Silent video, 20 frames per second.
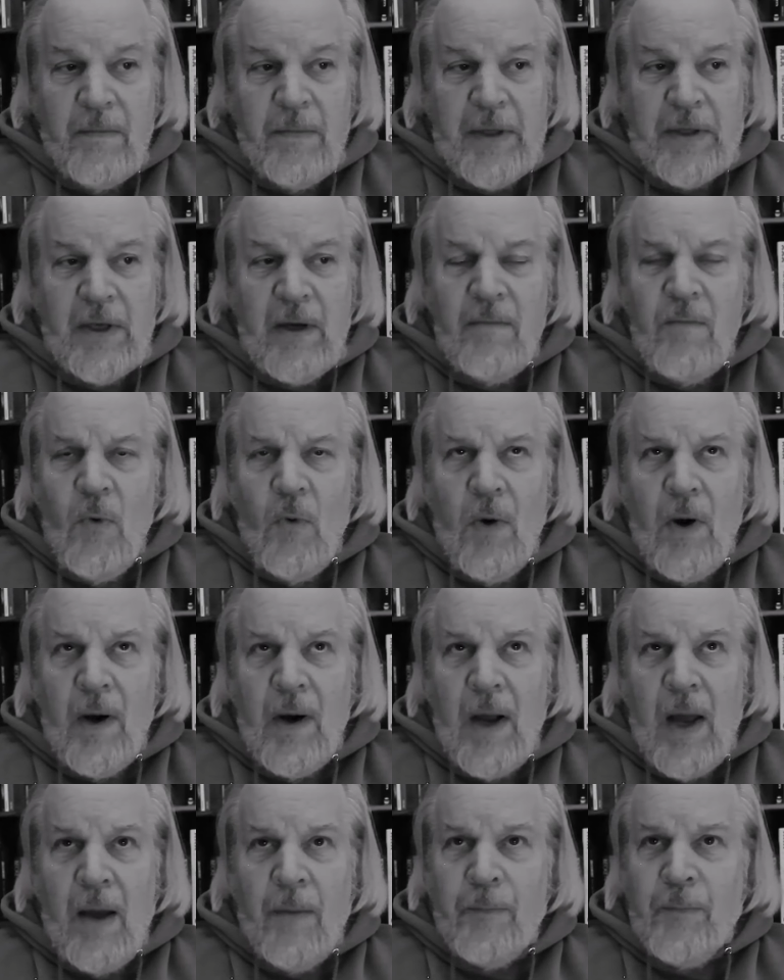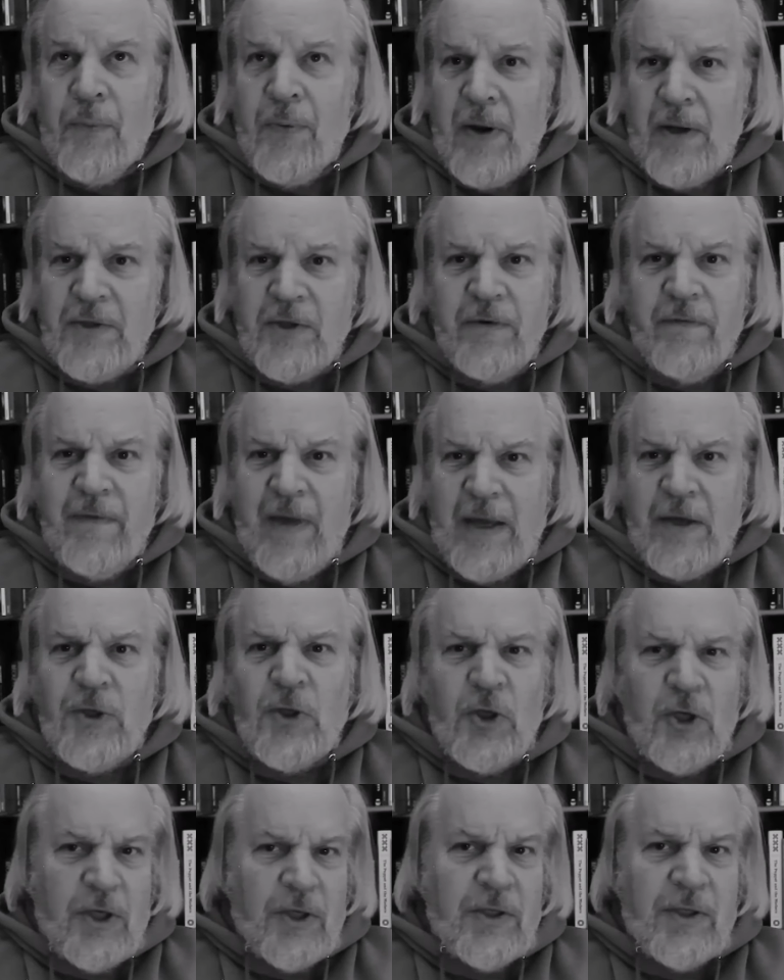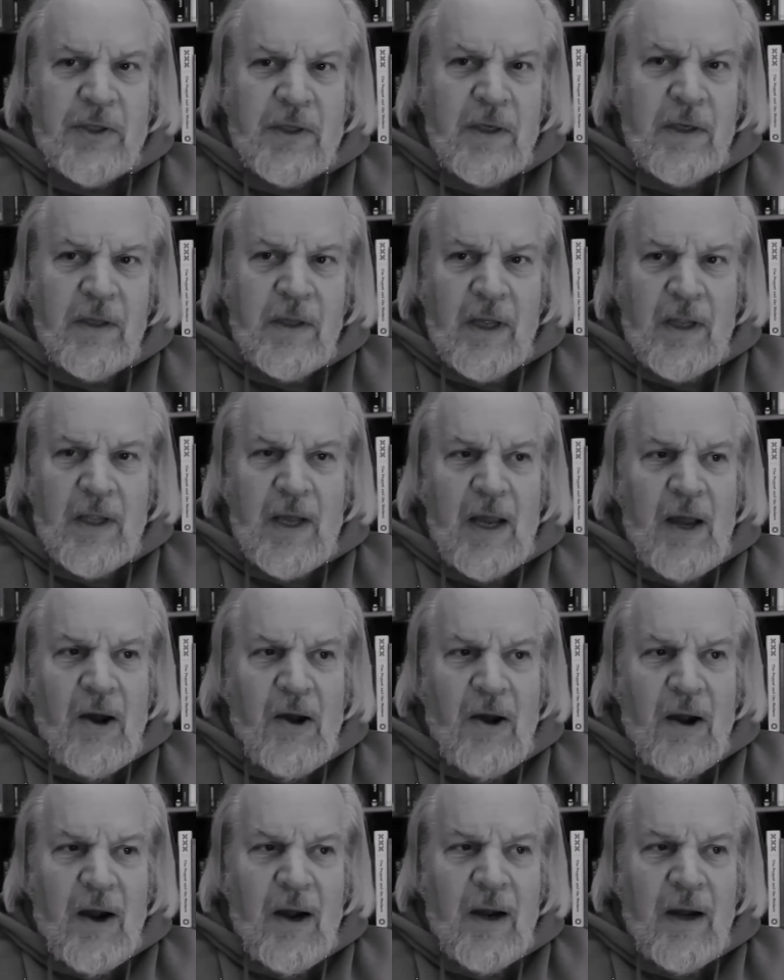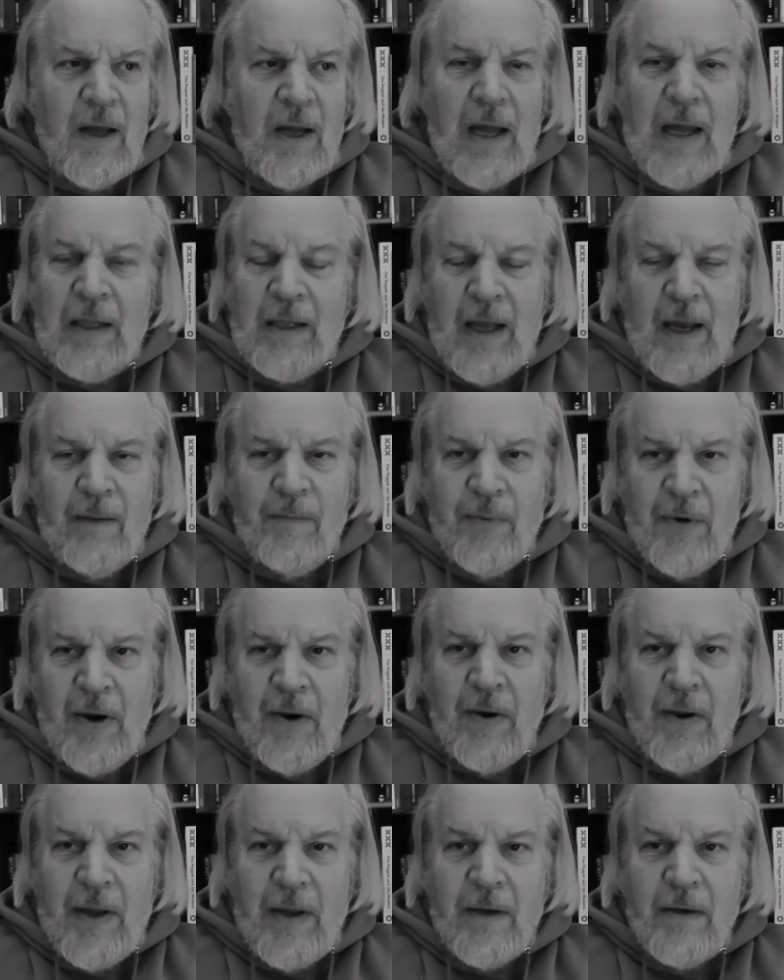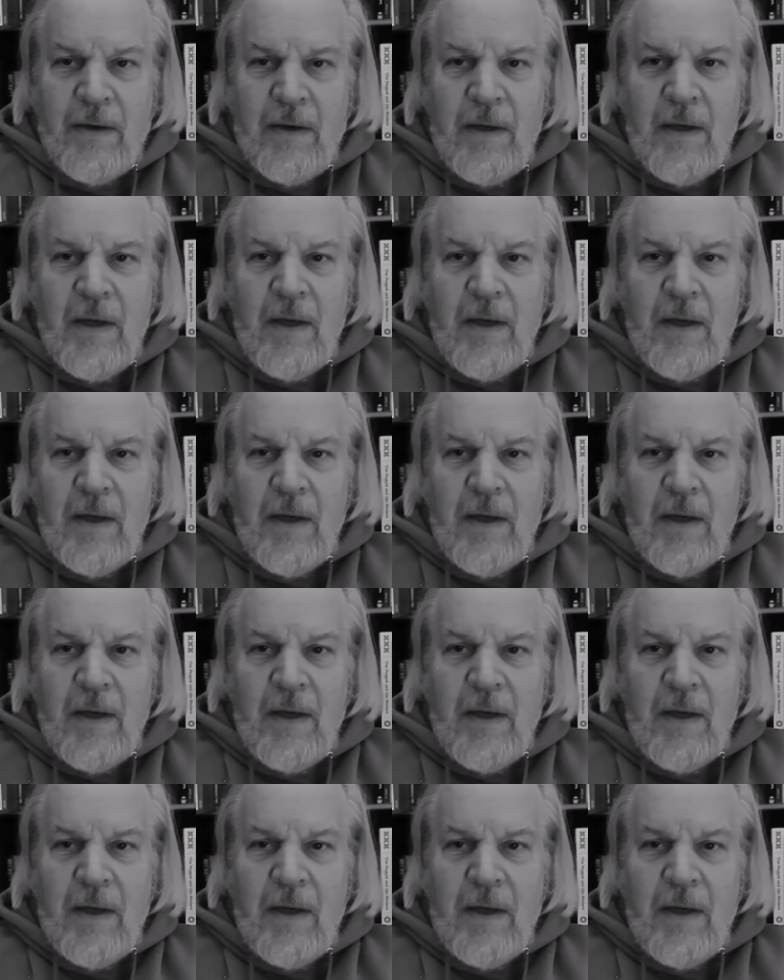But they're more a preservationist than they are a librarian.